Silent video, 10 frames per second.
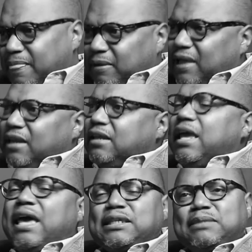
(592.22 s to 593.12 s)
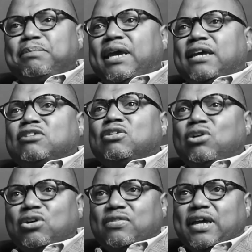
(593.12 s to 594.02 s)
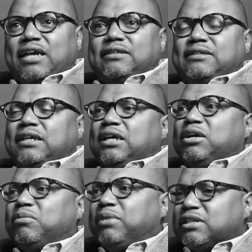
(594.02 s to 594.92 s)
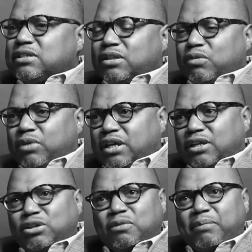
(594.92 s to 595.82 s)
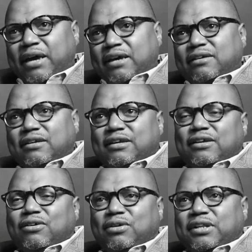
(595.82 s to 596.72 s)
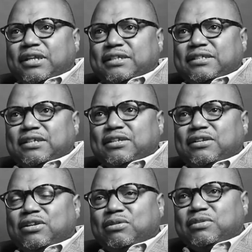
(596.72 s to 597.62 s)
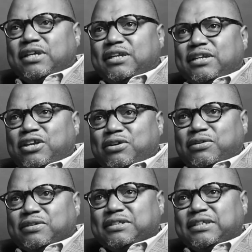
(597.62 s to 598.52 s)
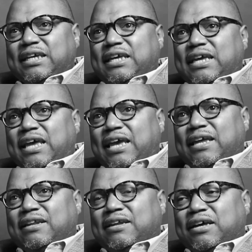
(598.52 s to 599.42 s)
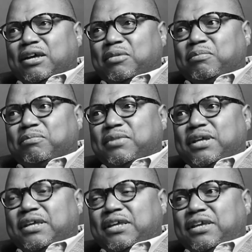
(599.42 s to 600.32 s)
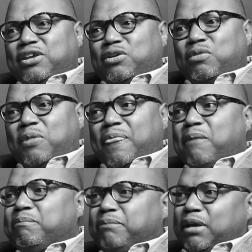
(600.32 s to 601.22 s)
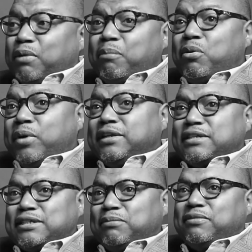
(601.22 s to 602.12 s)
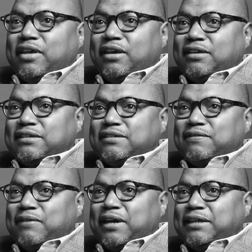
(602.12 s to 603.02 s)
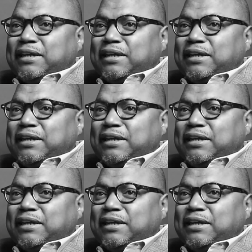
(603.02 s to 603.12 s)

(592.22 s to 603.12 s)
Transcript: kind of expand all that, um, and so that we can look back on this in you know ten years and um, you know be able to point to some things, right?